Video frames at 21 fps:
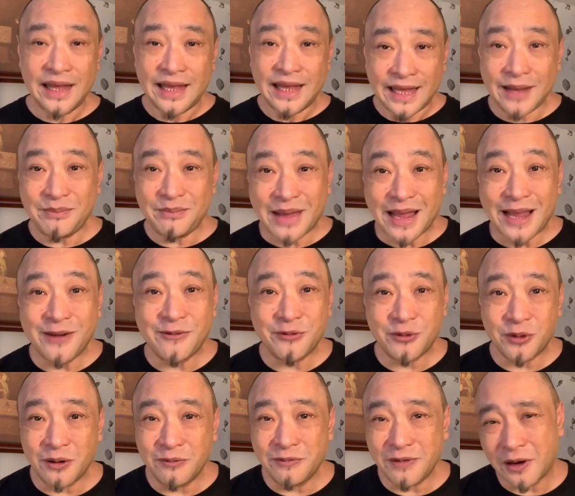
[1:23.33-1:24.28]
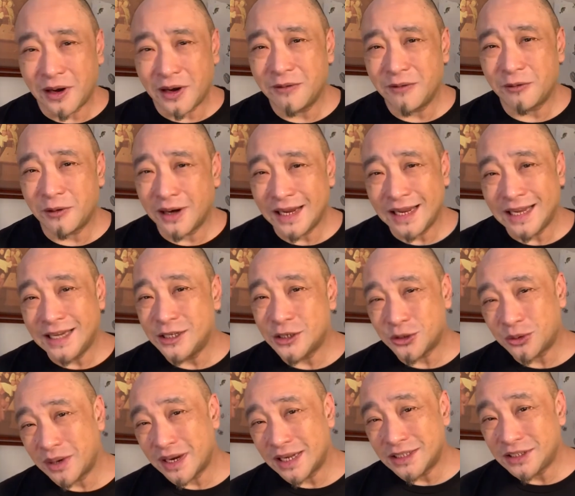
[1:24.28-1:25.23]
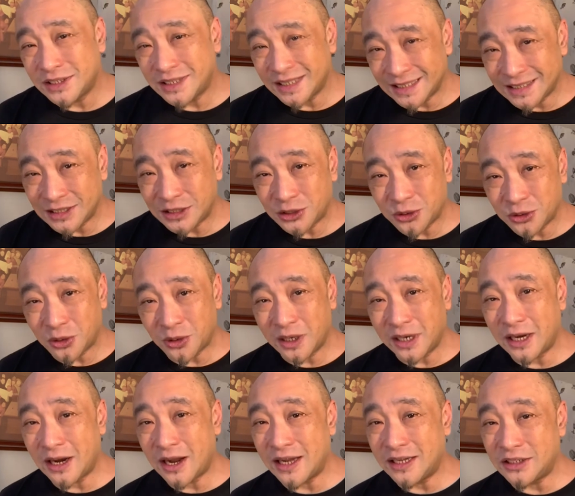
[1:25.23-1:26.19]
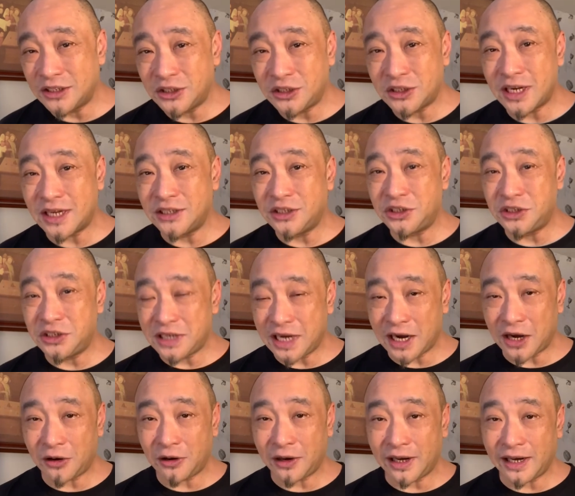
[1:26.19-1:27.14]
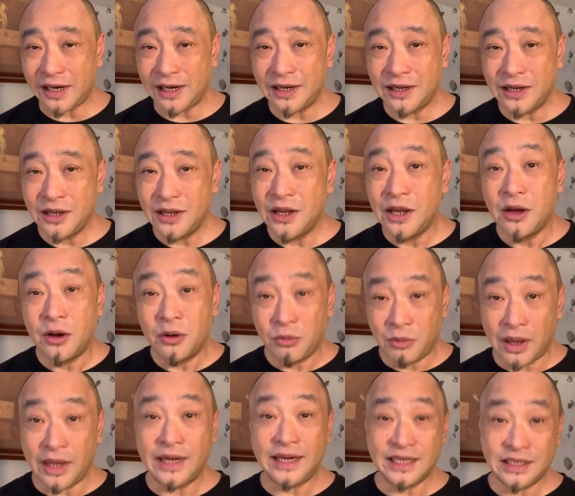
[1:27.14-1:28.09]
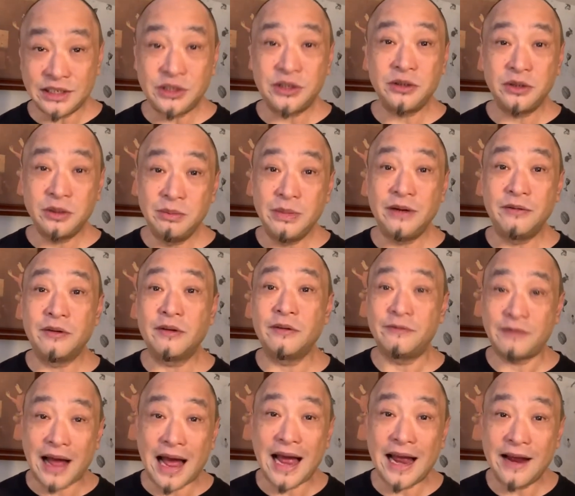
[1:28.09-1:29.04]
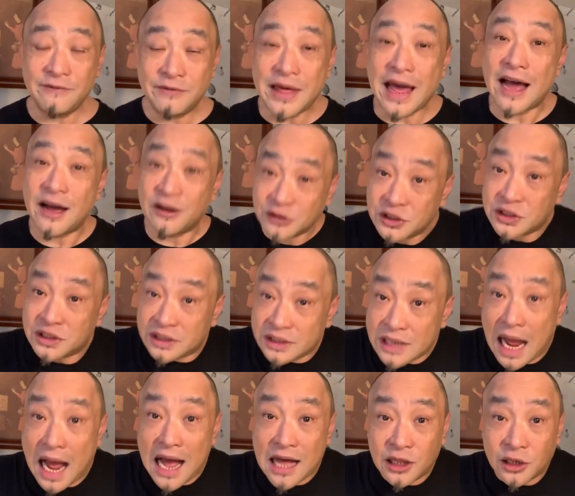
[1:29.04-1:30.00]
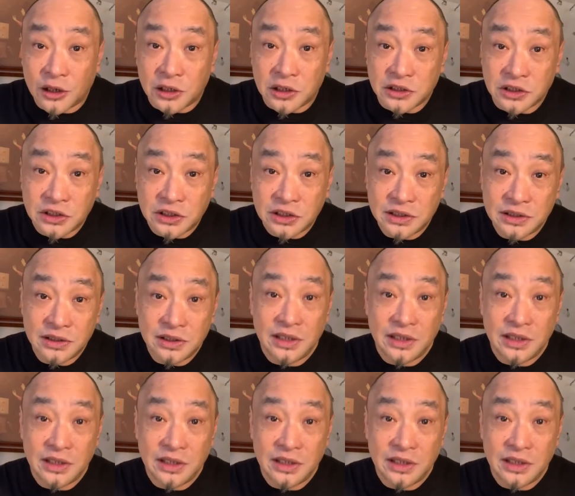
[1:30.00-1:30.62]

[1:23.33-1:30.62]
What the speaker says: it made for a very, very interesting story on Judge Jerry when he sued me for $5,000.